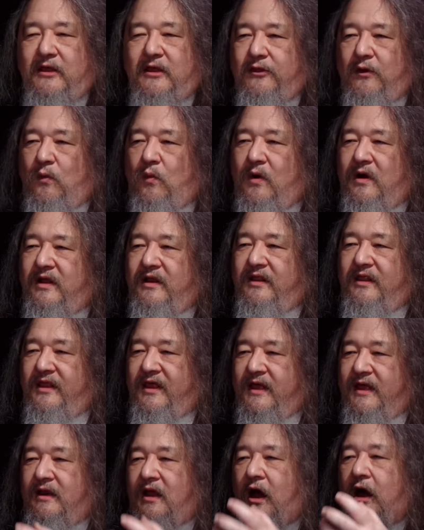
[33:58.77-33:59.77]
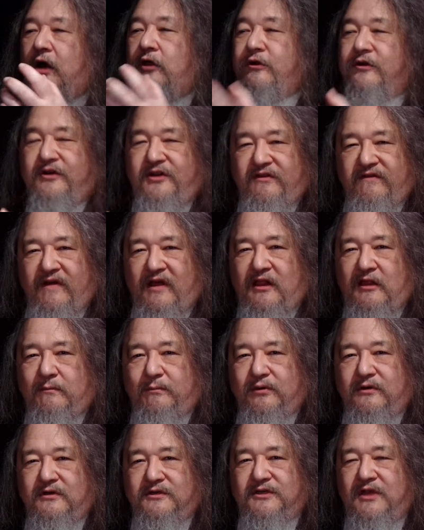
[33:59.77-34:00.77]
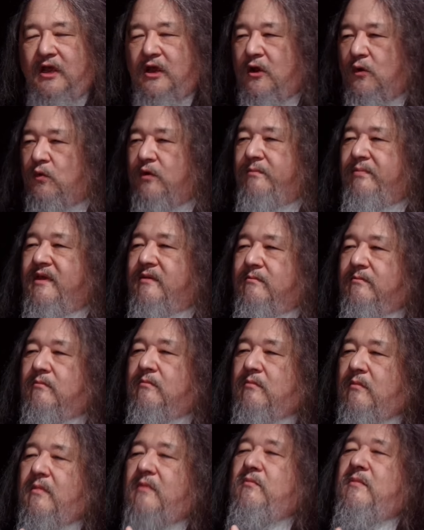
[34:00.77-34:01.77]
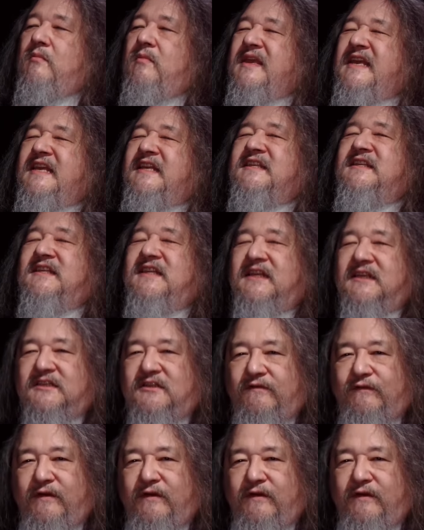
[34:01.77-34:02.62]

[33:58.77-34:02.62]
the one that other developers would be easiest